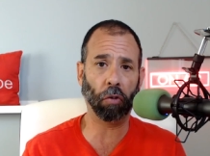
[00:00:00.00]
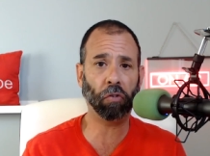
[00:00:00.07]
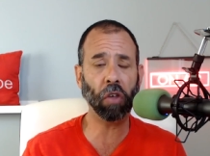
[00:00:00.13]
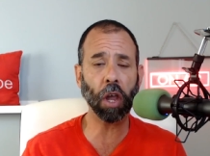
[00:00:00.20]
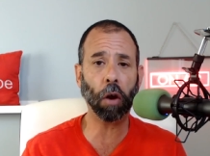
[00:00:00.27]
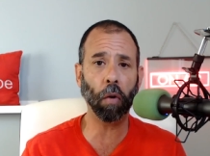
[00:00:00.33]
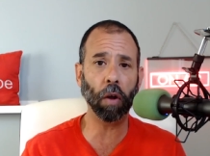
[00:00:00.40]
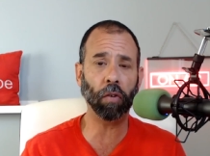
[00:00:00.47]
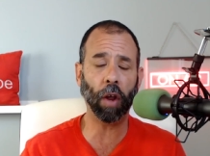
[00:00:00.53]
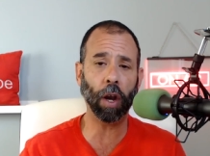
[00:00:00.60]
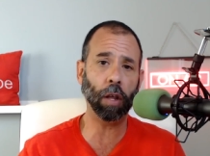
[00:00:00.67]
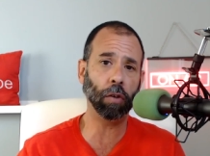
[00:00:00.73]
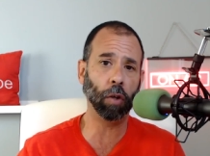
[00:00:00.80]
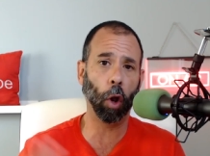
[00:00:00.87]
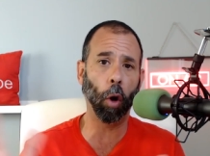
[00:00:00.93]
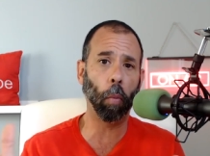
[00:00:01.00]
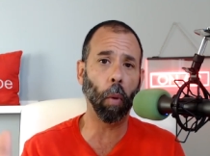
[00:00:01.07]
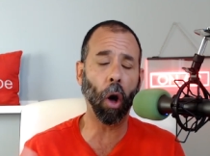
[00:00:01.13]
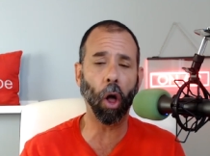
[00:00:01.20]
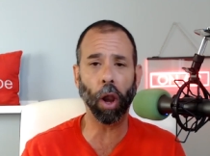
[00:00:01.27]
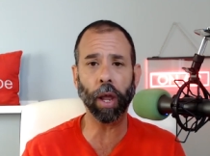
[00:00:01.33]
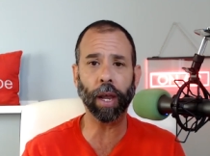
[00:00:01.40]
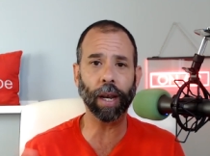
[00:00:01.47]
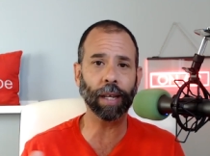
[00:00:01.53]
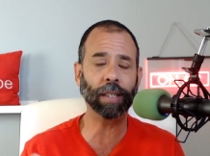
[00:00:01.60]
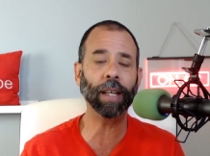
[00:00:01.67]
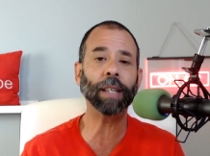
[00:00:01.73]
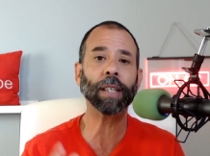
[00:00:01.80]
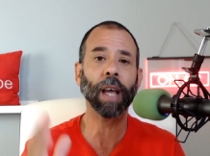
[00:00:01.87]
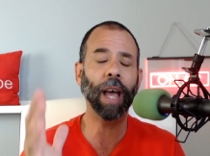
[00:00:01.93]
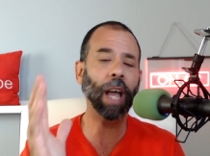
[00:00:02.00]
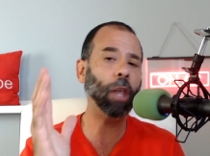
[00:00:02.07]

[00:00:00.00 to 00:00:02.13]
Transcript: all the secrets and he's lowballing and he's this.